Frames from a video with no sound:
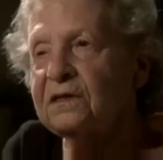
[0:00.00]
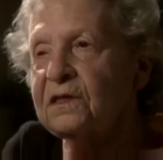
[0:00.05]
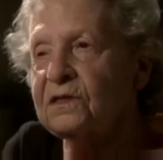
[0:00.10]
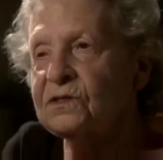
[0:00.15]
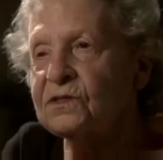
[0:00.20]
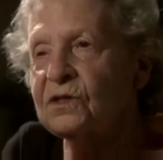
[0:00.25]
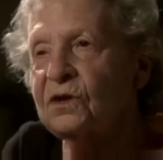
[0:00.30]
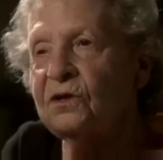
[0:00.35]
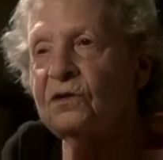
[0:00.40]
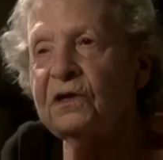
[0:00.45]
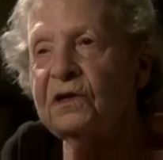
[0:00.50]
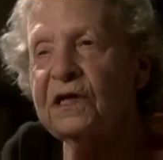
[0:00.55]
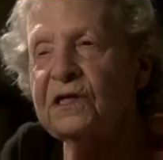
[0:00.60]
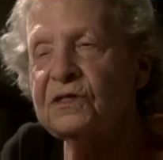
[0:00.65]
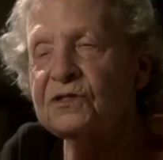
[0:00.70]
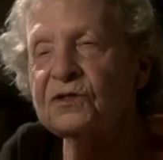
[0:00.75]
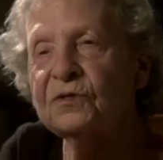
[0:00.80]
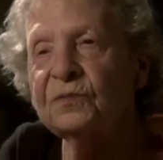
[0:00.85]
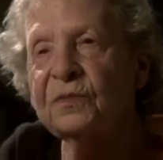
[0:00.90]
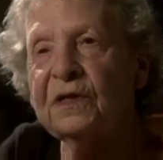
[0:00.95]
soul
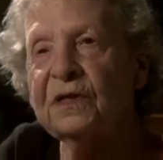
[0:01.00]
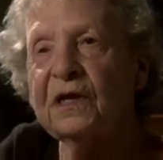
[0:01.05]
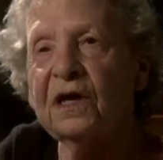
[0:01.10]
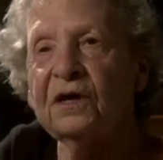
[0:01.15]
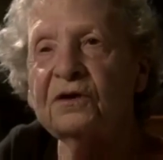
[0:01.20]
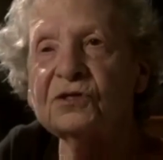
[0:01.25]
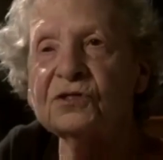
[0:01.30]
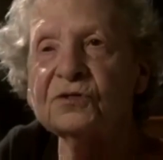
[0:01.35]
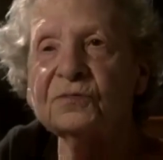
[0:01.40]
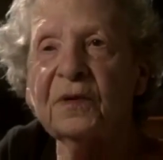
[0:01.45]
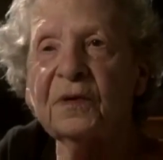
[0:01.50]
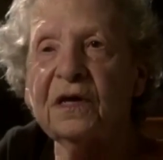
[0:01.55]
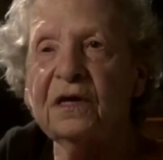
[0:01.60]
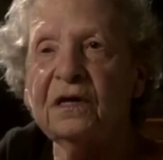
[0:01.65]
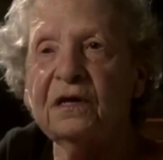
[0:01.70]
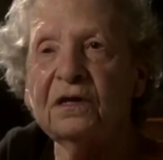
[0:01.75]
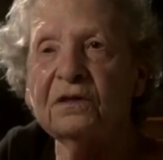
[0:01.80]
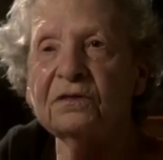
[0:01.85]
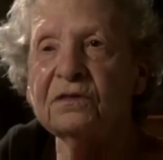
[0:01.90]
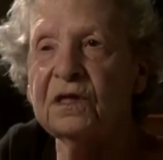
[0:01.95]
has to be nourished by
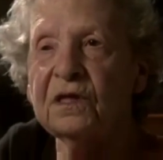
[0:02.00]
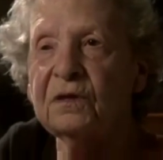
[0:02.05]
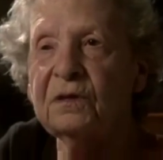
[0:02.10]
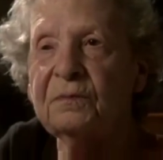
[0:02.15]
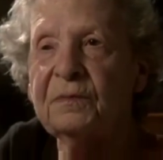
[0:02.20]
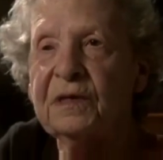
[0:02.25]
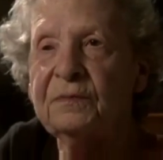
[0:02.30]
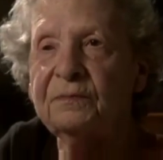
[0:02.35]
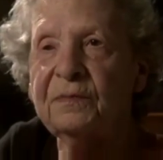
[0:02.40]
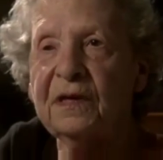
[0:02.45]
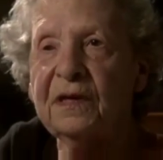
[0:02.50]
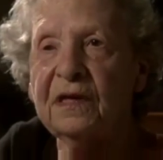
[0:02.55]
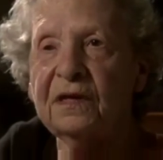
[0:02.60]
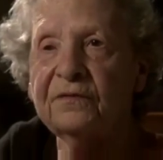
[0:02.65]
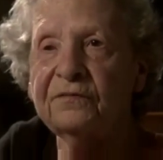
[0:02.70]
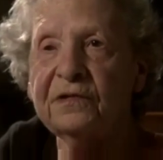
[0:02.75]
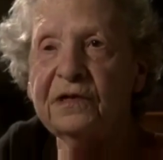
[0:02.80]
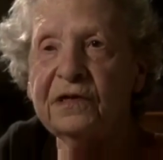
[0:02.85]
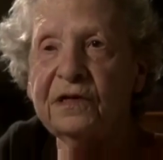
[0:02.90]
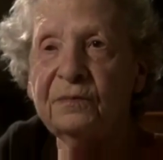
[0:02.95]
anything but by
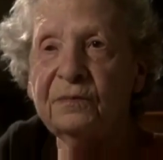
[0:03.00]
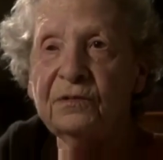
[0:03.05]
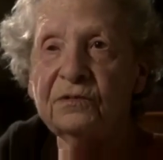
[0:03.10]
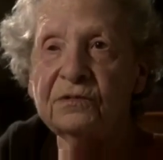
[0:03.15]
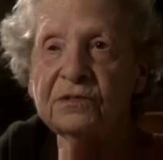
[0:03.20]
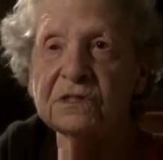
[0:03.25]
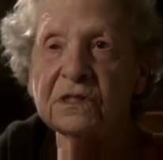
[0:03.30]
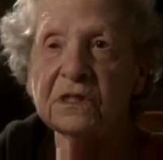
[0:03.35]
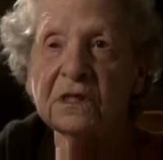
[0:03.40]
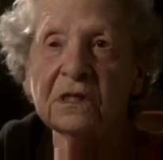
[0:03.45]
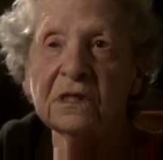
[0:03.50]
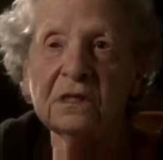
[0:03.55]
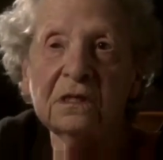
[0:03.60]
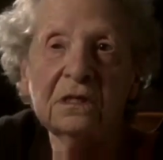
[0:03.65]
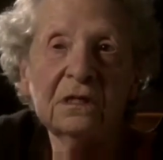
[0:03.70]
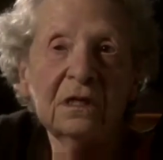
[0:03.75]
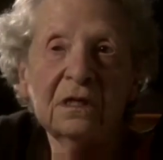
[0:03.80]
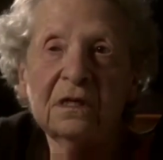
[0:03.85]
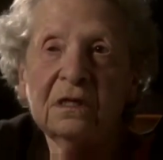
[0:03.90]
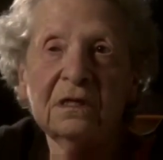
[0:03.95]
heavenly music.
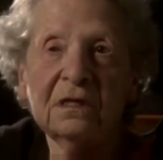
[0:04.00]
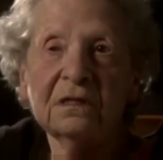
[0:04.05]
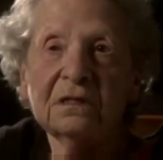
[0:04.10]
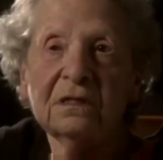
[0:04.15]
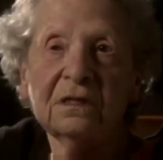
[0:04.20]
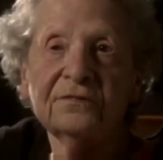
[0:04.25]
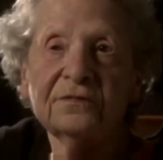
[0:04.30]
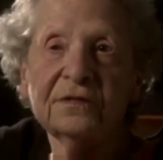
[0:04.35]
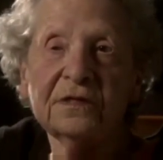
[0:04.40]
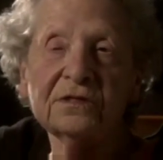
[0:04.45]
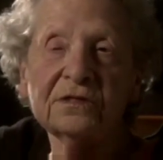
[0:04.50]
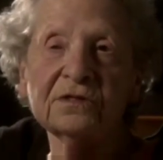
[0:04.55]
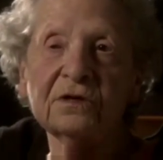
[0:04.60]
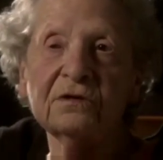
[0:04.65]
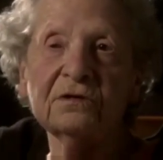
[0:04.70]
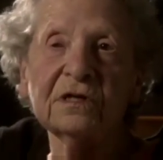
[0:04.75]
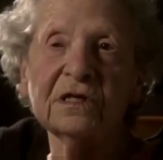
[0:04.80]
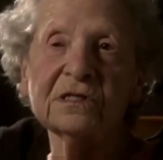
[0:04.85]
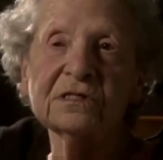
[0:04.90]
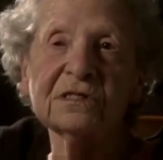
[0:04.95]
The
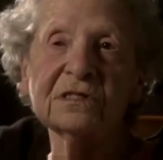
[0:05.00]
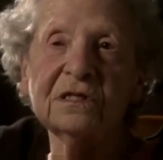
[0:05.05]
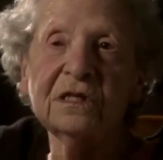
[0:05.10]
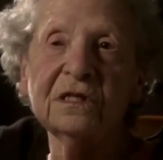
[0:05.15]
soul doesn't need